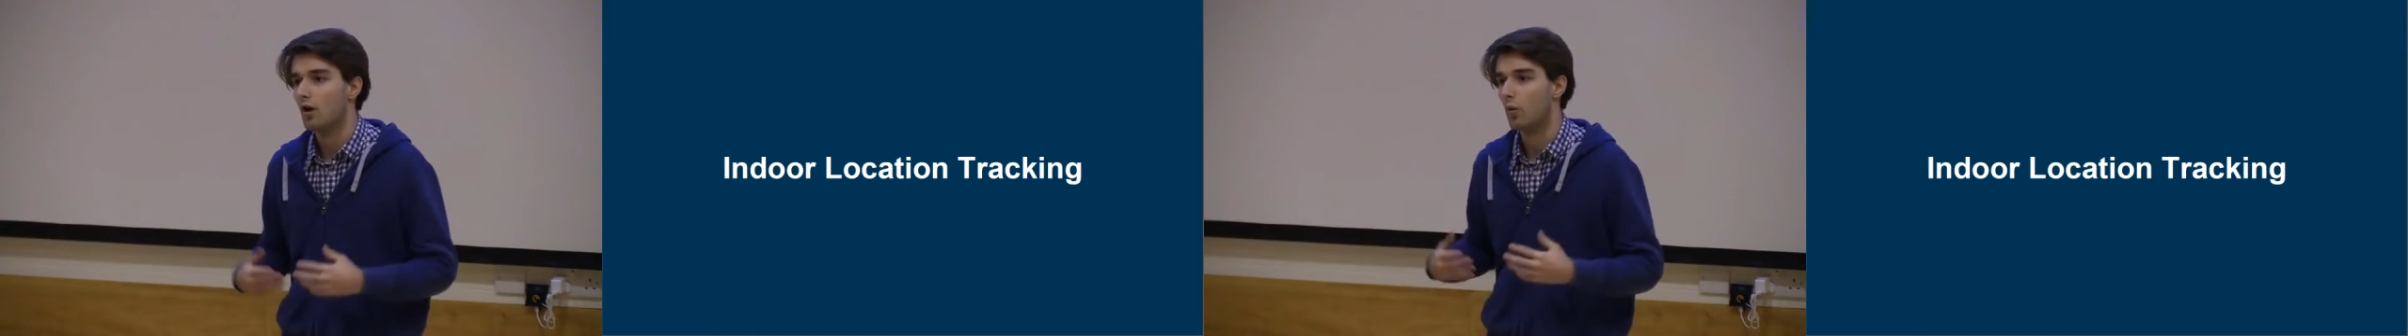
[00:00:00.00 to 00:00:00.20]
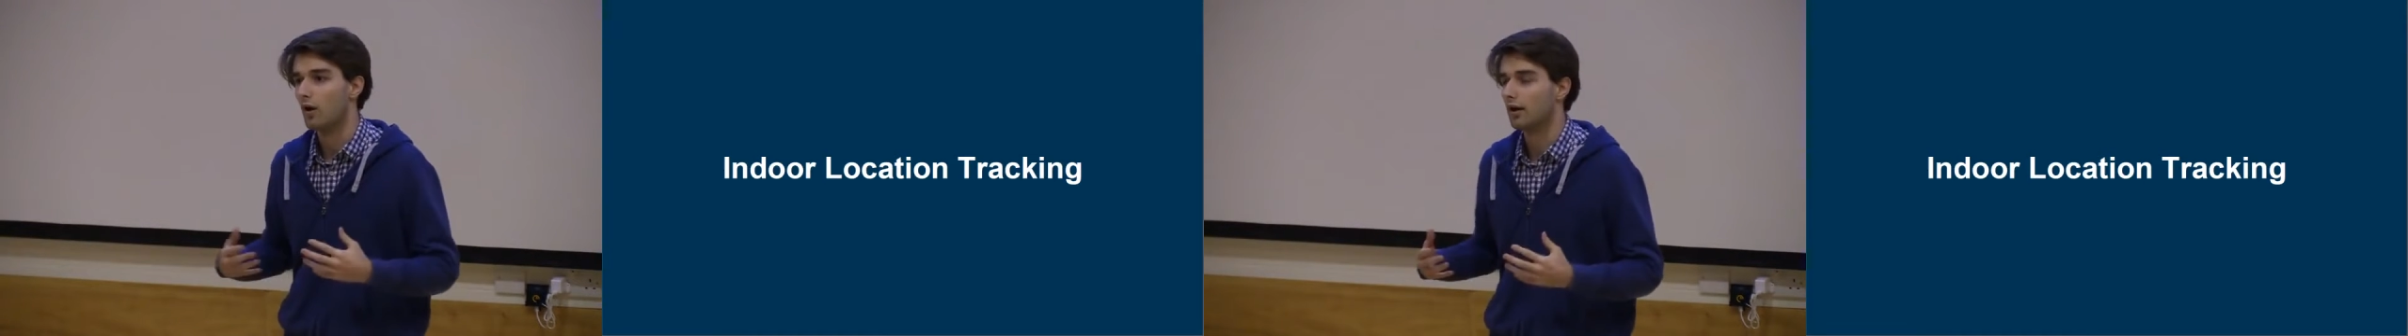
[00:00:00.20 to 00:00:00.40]

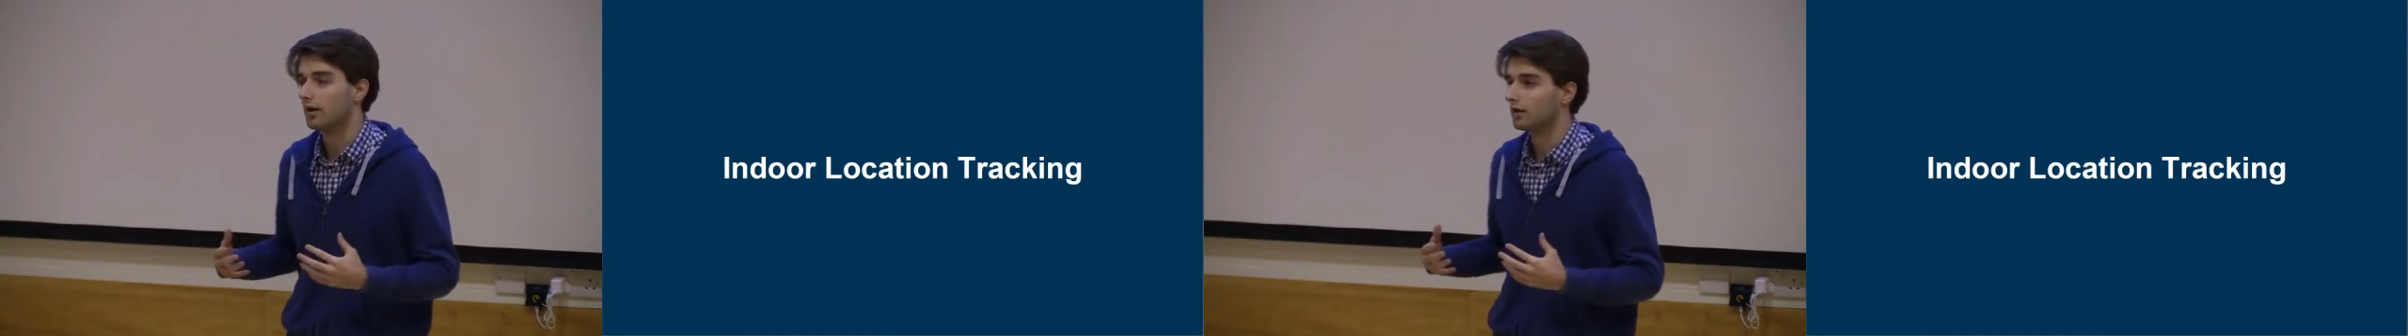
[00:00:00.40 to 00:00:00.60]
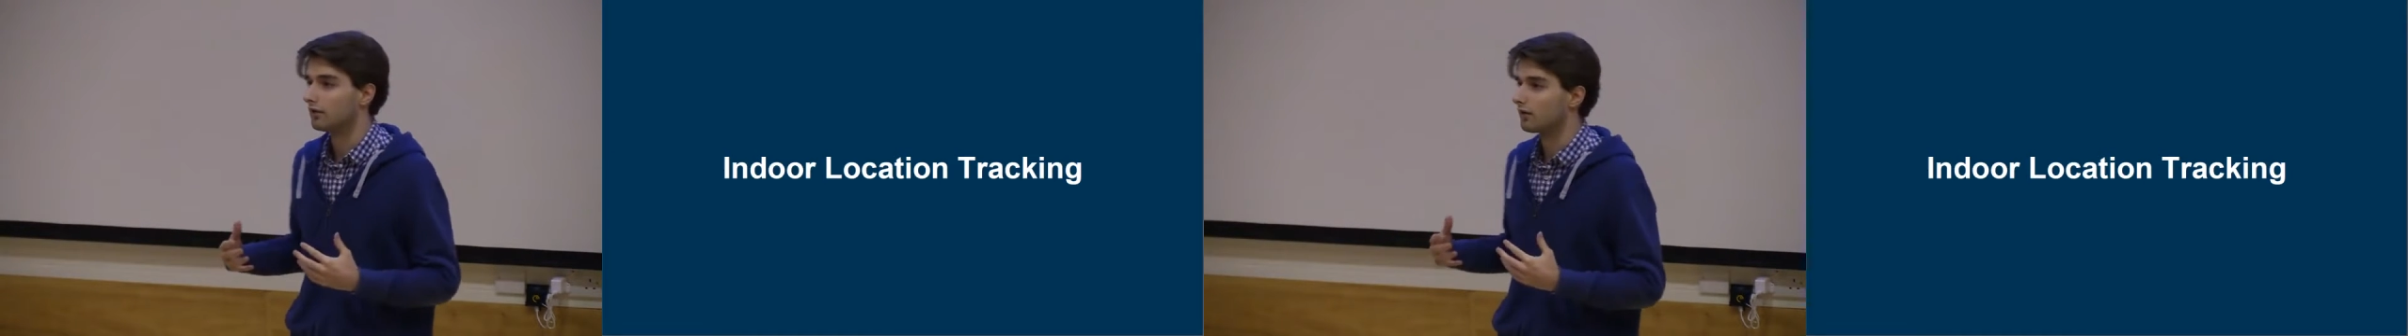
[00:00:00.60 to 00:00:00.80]

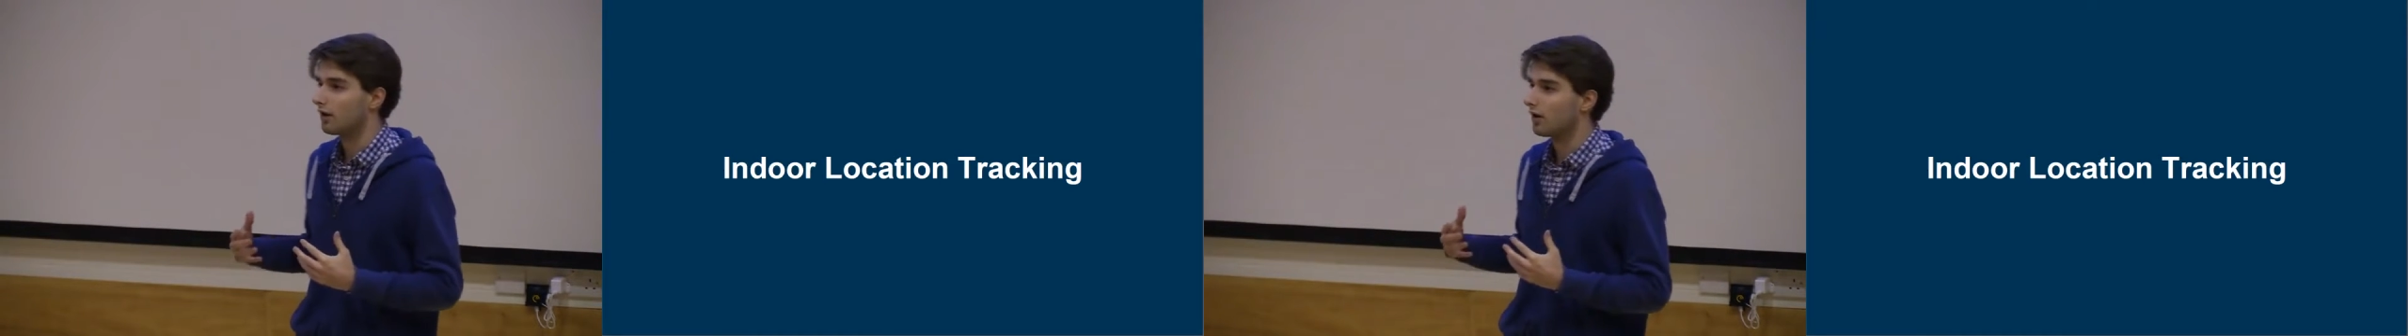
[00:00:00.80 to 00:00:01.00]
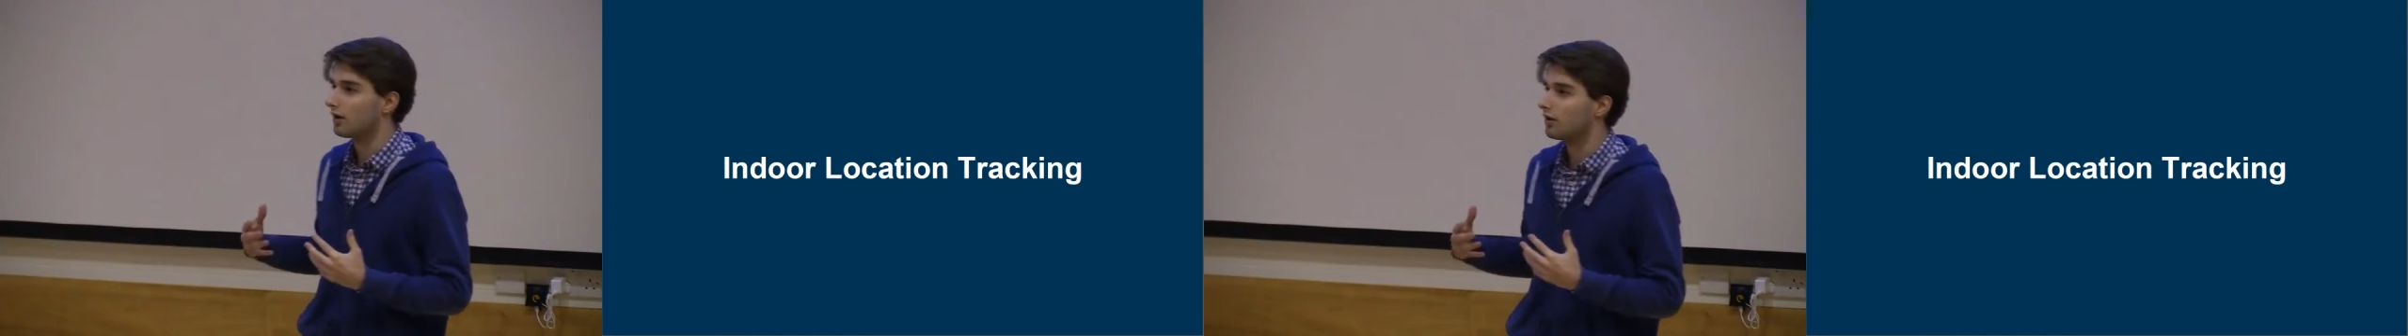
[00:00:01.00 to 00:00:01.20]
working as
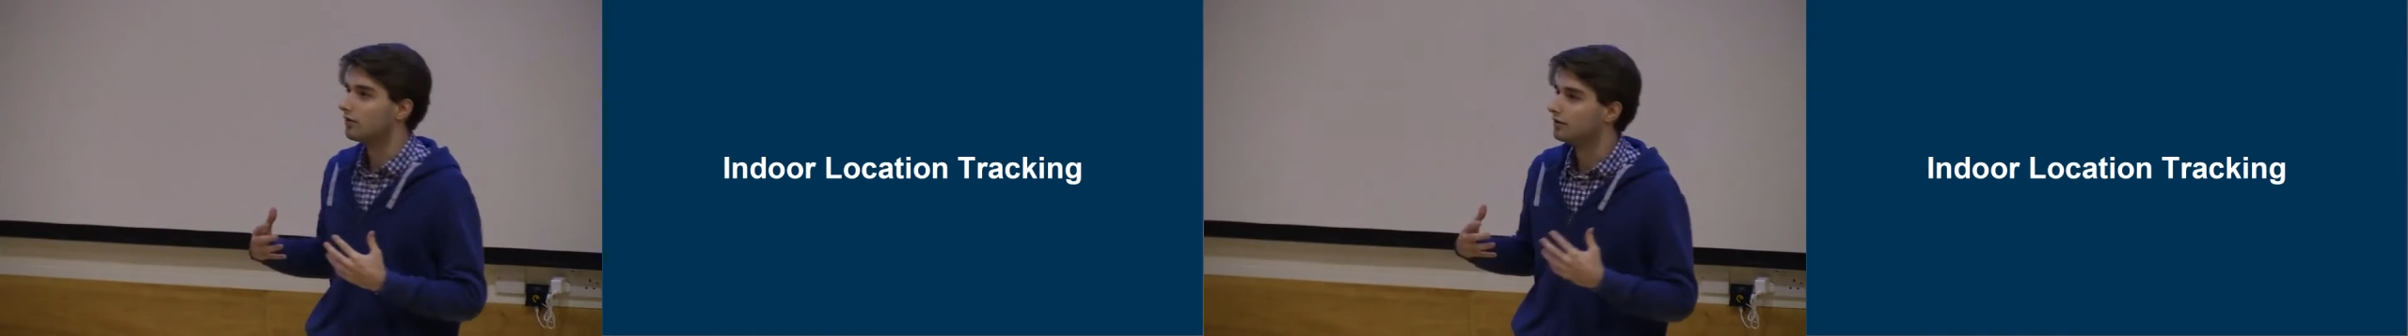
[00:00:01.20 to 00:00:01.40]
uh,